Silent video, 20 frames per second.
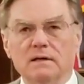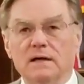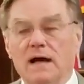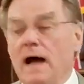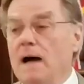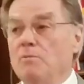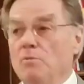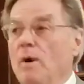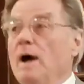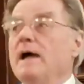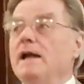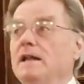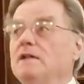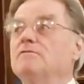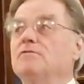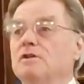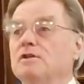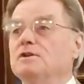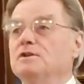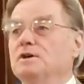I'm
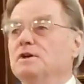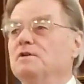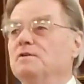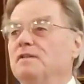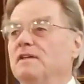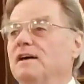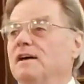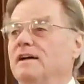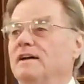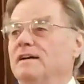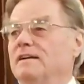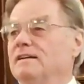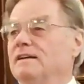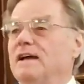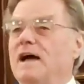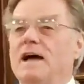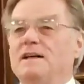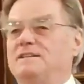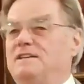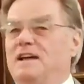waiting for the new thing.
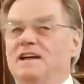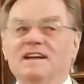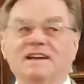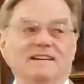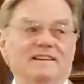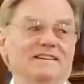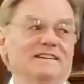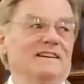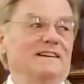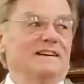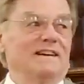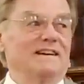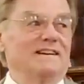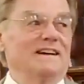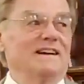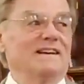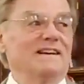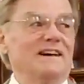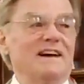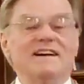I,
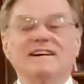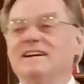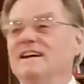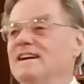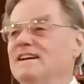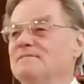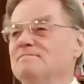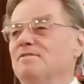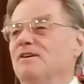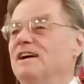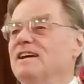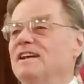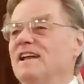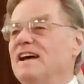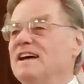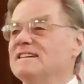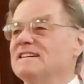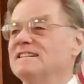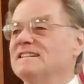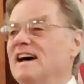I prayed
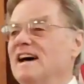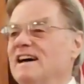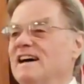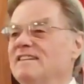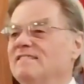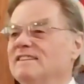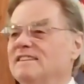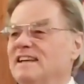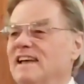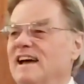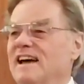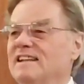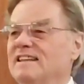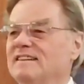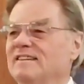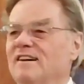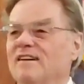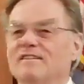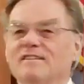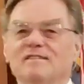last night with Kathy
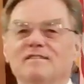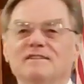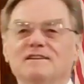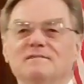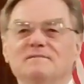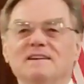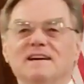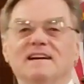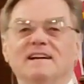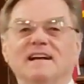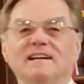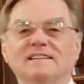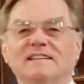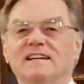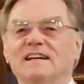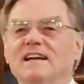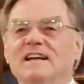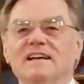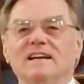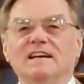while we were going to bed. I
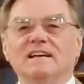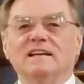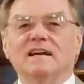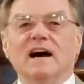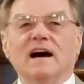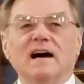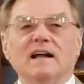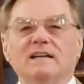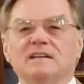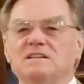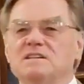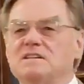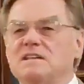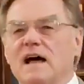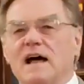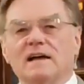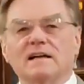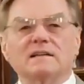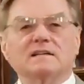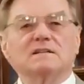said, God,
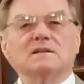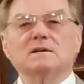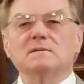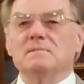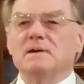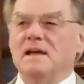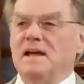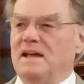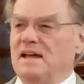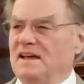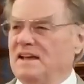sock it to me.